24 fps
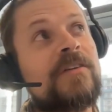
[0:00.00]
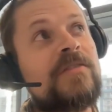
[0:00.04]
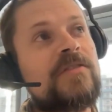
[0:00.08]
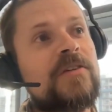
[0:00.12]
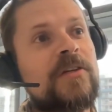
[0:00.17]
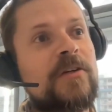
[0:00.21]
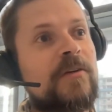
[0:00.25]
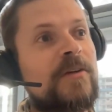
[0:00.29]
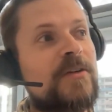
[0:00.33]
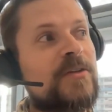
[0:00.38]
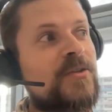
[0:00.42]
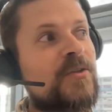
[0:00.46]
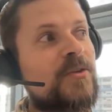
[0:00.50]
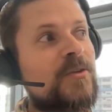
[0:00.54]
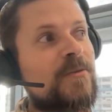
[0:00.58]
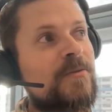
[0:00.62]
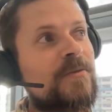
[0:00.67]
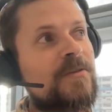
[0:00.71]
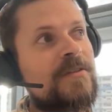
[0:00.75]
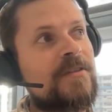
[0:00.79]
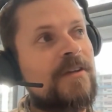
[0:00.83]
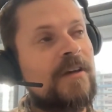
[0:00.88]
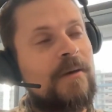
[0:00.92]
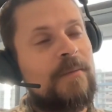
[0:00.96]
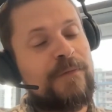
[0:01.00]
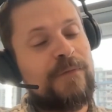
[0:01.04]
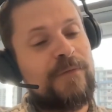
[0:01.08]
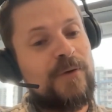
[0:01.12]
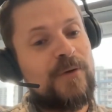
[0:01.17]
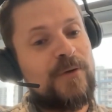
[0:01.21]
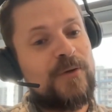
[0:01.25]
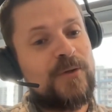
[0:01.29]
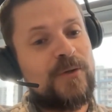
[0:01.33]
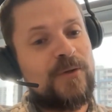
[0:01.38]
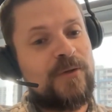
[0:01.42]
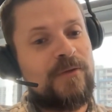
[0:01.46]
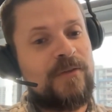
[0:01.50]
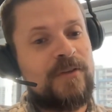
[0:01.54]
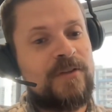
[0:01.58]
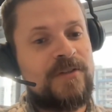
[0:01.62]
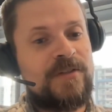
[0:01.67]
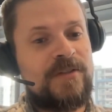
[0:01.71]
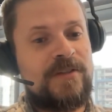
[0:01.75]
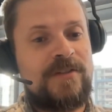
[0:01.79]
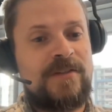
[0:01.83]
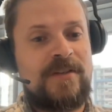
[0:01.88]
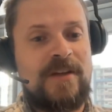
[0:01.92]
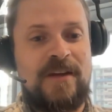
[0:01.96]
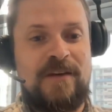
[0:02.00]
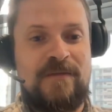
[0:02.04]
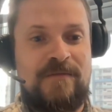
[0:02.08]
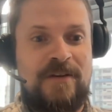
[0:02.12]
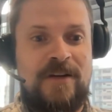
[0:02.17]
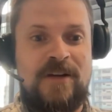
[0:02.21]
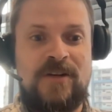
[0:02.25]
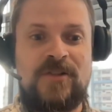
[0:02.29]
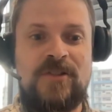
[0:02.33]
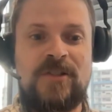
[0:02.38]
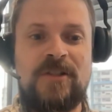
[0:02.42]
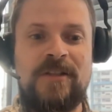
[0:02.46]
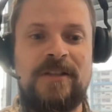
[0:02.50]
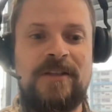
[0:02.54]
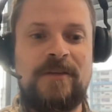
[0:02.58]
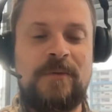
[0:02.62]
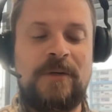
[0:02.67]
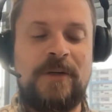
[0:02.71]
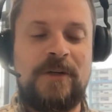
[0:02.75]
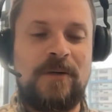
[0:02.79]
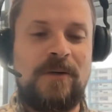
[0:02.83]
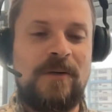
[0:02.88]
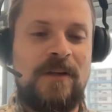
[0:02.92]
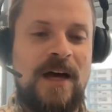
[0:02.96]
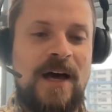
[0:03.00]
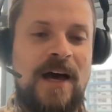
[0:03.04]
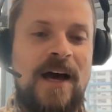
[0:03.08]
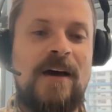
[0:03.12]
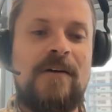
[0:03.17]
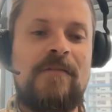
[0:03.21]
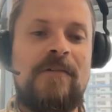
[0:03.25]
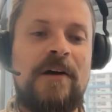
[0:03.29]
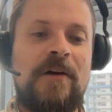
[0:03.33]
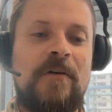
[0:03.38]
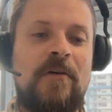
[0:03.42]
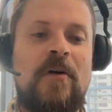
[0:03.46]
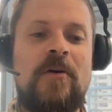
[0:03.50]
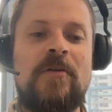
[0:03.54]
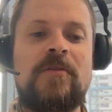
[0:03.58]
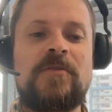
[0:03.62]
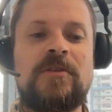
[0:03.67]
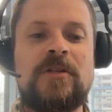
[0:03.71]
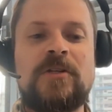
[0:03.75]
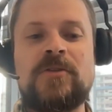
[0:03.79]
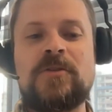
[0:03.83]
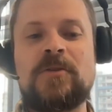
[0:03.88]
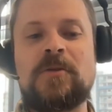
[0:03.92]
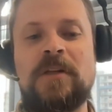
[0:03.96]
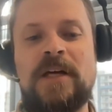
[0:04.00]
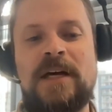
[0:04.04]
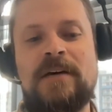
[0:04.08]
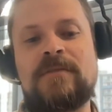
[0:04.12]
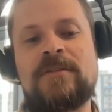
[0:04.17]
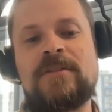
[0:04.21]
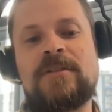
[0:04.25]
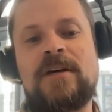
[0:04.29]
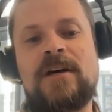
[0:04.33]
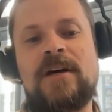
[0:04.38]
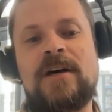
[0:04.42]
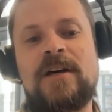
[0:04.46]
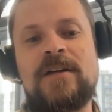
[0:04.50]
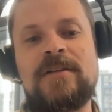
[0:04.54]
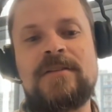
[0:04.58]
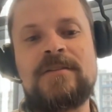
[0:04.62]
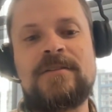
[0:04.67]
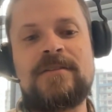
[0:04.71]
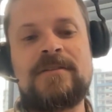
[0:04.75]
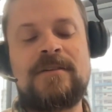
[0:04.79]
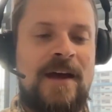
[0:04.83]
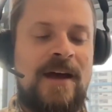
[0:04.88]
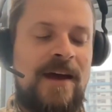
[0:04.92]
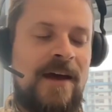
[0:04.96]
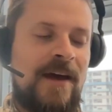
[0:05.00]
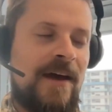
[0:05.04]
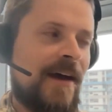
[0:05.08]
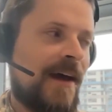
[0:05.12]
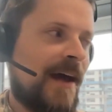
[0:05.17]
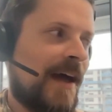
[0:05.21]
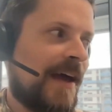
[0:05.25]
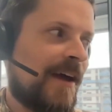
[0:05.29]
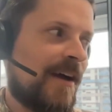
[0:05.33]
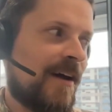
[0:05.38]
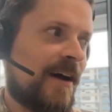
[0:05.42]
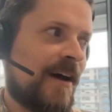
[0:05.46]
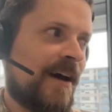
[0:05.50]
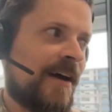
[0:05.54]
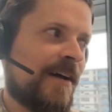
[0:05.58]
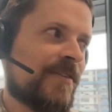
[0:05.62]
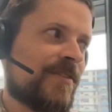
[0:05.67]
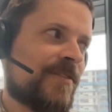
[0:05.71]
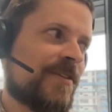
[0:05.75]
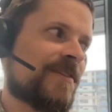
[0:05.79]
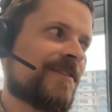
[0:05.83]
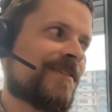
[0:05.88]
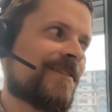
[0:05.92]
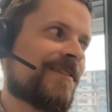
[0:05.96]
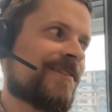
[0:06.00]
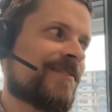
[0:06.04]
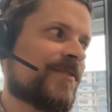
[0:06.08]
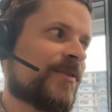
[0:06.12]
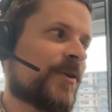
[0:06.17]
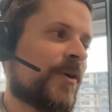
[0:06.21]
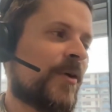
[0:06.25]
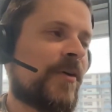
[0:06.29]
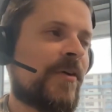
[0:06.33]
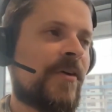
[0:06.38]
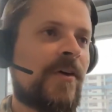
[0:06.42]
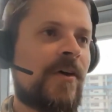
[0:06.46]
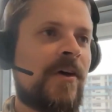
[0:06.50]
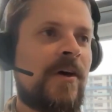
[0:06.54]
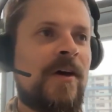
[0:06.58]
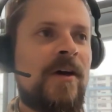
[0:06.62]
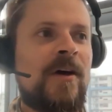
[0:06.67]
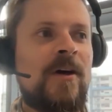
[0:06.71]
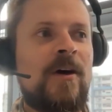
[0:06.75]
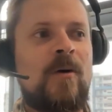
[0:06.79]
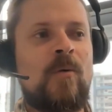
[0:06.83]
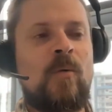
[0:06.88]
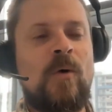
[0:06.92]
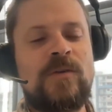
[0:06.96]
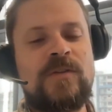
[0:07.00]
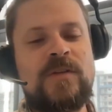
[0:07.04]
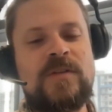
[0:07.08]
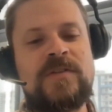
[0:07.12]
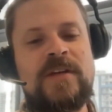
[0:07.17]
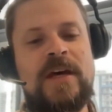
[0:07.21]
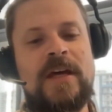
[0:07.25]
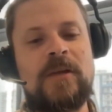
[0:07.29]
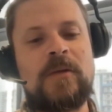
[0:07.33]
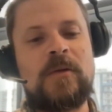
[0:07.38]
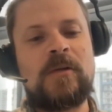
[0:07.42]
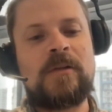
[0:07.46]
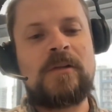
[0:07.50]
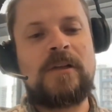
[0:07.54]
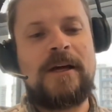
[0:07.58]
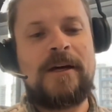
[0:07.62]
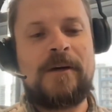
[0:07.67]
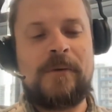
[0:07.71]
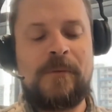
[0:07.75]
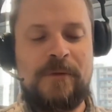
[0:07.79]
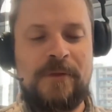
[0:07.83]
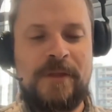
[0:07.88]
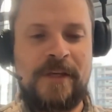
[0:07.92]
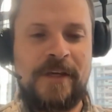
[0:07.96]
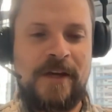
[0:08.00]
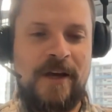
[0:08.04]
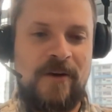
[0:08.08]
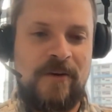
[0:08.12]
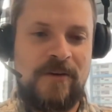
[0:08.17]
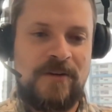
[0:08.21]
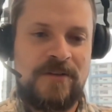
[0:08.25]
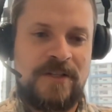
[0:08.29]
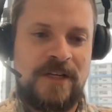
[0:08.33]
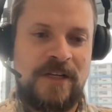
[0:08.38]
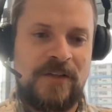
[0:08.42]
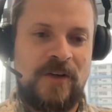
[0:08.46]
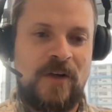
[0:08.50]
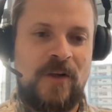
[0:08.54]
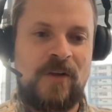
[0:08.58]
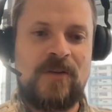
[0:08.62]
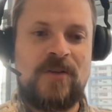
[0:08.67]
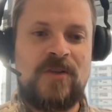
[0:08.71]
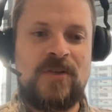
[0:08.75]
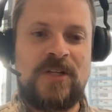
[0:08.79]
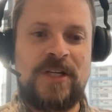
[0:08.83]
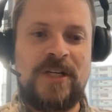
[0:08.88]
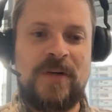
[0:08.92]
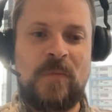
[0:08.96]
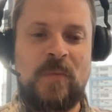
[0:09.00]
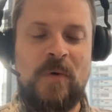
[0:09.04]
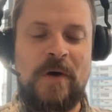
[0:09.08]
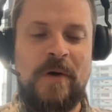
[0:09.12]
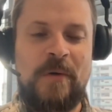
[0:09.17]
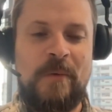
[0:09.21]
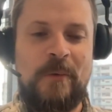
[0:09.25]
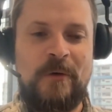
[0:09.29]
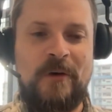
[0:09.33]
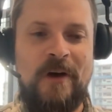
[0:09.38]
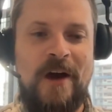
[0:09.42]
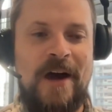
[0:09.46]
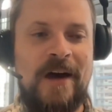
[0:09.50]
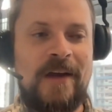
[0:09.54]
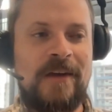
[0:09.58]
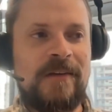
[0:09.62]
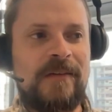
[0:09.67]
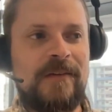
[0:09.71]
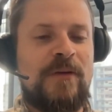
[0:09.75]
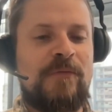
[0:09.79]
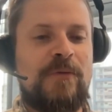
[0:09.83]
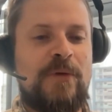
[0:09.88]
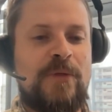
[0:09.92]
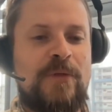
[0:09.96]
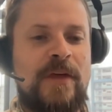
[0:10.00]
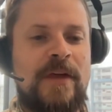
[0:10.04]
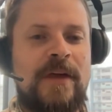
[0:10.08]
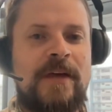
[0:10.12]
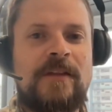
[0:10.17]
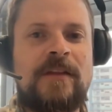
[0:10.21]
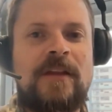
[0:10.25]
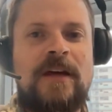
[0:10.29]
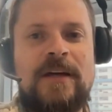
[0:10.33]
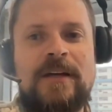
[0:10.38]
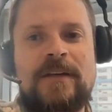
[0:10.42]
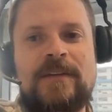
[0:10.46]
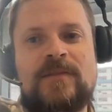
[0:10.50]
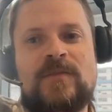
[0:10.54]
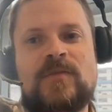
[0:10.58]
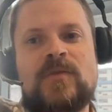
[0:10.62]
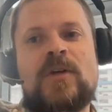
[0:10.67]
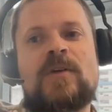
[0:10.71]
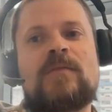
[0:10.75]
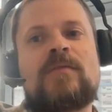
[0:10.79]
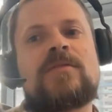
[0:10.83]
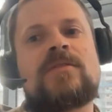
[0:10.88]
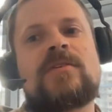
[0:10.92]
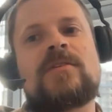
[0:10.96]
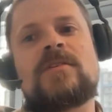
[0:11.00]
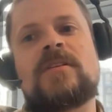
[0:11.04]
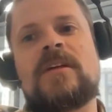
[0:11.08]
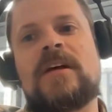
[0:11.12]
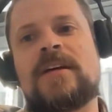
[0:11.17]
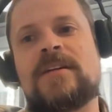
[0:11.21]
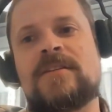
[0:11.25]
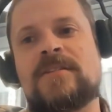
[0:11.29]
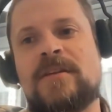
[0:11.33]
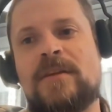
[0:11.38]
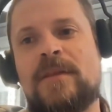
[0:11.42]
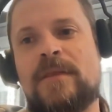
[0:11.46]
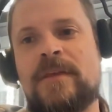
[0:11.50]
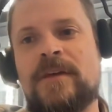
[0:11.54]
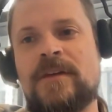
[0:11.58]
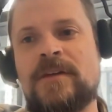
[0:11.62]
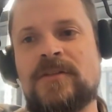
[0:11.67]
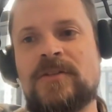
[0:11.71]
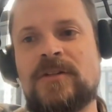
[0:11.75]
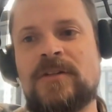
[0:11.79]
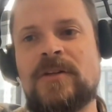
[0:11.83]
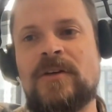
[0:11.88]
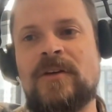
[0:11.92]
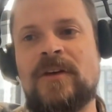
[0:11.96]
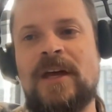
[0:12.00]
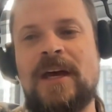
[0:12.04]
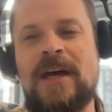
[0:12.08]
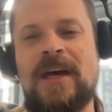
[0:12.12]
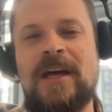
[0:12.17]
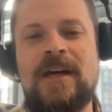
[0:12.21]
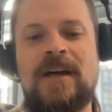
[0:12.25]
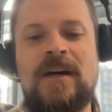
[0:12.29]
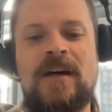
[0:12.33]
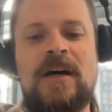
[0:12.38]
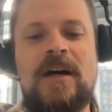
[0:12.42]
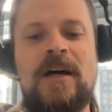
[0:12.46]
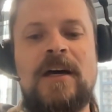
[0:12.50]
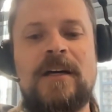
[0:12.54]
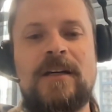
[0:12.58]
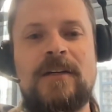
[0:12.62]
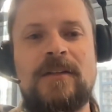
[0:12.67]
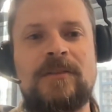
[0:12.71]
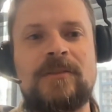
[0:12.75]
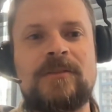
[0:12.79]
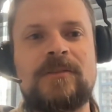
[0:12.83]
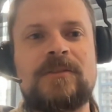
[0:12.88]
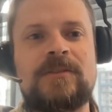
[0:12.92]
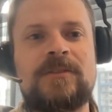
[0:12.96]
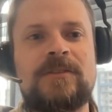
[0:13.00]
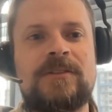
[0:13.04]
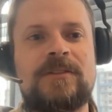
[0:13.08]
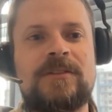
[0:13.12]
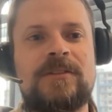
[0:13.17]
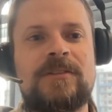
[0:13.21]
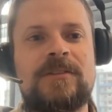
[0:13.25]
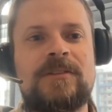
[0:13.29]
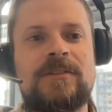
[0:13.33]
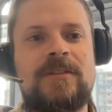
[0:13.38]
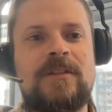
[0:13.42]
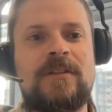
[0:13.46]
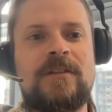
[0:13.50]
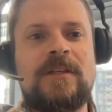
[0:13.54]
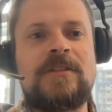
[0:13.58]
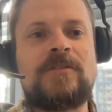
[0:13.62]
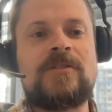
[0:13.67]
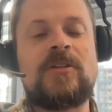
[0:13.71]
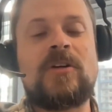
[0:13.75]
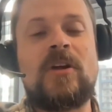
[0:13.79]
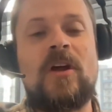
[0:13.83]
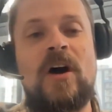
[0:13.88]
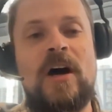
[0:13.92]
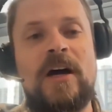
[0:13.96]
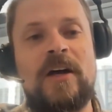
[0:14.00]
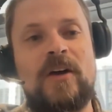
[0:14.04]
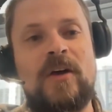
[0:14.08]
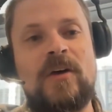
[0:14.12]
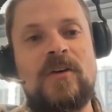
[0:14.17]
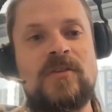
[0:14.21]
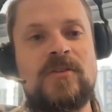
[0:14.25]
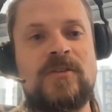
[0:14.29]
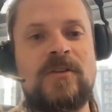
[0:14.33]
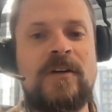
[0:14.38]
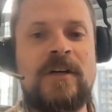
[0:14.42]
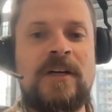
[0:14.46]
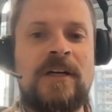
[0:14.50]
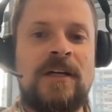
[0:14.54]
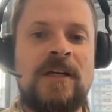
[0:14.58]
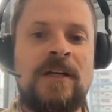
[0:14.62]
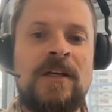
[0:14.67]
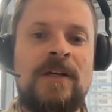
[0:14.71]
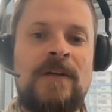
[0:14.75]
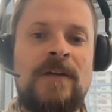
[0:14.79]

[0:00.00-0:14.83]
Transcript: considering too is that the future of this is that eventually we all have our own digital avatars, AI assistants. So what does that look like with the current technology and where we're at? If you think like services like Synthesia.ai or Synthesia.io, sorry.